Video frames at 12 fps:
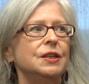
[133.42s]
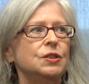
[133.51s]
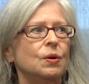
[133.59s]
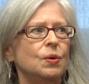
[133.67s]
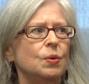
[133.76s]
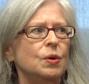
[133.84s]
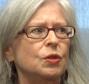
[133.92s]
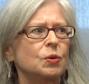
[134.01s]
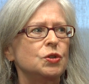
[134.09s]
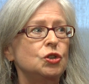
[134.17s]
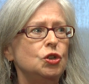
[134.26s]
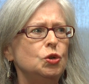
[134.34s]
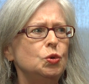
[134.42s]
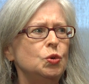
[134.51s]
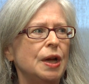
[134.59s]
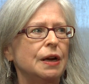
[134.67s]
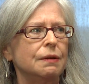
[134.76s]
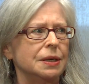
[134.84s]
So those
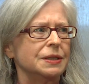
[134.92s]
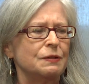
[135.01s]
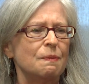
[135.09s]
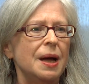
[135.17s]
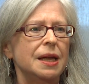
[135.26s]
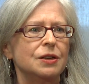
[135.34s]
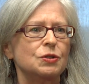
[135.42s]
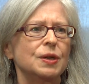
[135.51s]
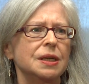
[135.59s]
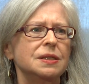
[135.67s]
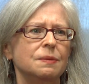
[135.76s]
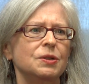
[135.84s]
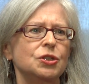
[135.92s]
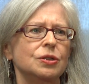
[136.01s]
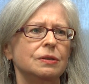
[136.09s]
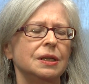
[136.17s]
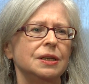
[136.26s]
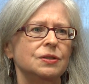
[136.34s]
two areas of my interests, which
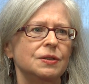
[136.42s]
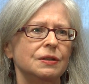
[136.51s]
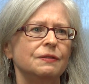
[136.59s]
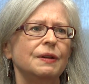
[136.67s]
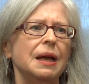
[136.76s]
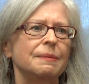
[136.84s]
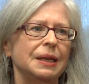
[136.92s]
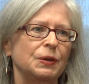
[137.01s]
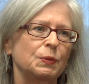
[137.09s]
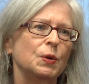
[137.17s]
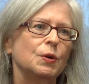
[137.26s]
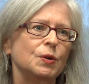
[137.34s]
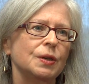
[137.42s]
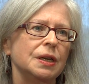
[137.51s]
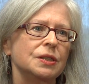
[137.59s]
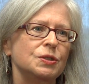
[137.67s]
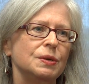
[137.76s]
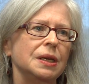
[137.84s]
are the history of the family and rural
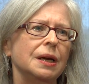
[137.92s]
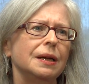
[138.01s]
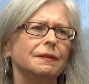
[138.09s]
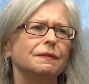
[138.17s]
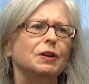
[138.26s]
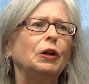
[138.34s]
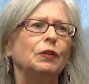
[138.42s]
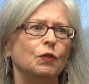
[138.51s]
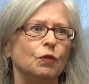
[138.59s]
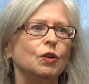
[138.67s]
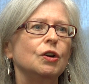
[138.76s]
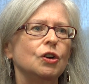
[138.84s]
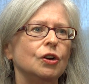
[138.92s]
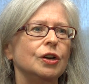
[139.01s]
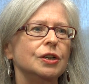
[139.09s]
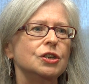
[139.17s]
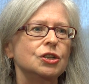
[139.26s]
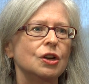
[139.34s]
history, kind of
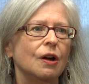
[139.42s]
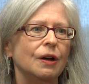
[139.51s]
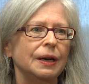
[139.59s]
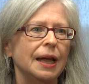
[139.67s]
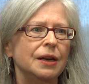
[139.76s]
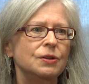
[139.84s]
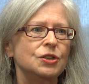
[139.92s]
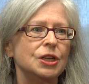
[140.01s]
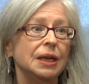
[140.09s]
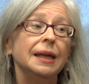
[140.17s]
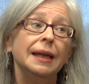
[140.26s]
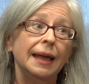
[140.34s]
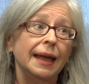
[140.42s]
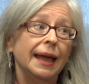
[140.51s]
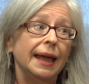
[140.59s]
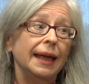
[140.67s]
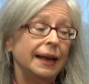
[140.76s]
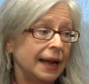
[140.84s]
converge on energy.
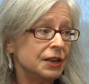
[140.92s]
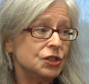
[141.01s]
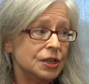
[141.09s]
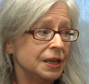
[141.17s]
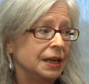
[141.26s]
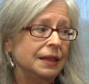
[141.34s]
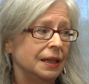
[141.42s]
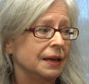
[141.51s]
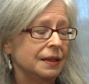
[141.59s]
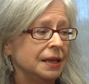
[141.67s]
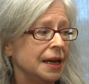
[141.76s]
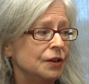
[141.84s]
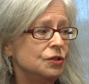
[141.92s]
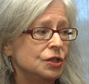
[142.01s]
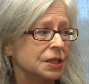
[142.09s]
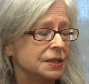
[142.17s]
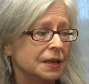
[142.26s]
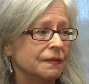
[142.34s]
And actually, the, the,
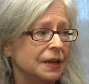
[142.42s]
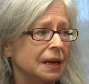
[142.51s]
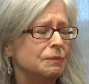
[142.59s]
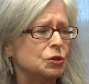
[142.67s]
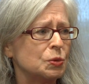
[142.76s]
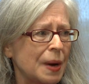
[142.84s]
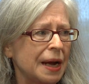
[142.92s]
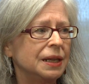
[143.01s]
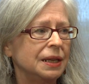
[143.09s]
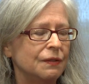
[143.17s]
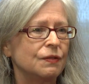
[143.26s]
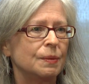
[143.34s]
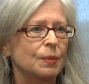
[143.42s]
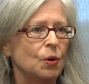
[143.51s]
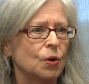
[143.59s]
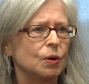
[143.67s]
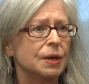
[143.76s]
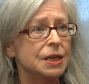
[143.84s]
energy stuff came directly from
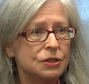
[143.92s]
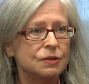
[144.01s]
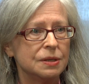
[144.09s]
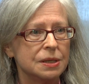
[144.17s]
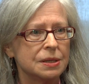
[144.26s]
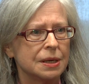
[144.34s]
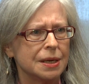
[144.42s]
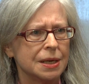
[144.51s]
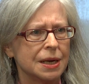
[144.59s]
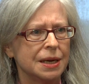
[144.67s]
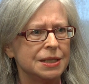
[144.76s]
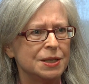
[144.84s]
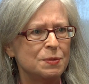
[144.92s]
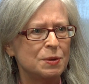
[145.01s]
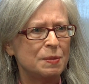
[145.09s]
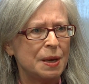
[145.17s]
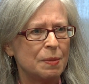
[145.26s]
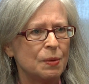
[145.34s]
oral histories that I, I, did
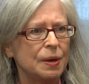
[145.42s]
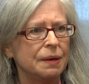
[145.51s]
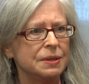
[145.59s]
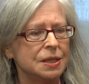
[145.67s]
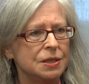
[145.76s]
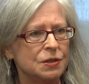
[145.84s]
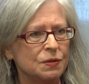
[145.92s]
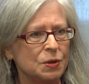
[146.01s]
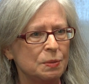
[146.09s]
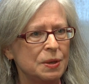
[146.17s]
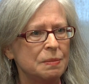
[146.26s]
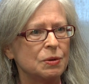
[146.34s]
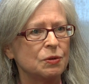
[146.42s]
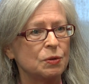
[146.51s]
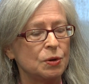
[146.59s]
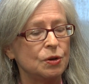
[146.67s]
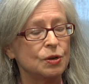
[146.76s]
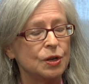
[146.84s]
with people when I was interviewing people
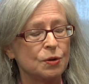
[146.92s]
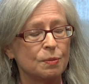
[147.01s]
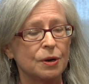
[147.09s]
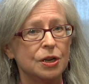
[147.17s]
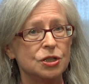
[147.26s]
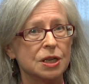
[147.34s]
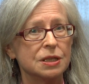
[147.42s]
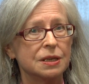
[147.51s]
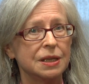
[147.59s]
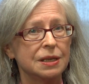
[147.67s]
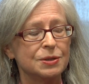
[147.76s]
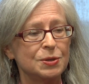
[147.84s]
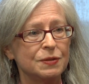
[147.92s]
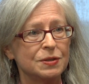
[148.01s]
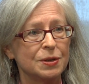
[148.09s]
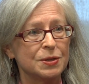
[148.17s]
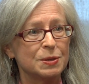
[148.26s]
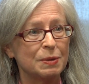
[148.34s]
for an earlier project on the history of
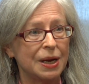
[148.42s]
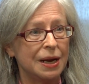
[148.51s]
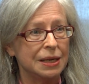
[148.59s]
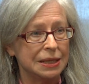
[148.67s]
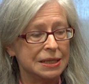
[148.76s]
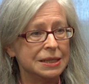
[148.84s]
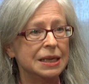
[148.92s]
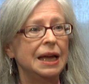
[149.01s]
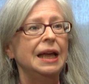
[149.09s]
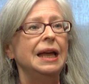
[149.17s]
Salt Spring Island.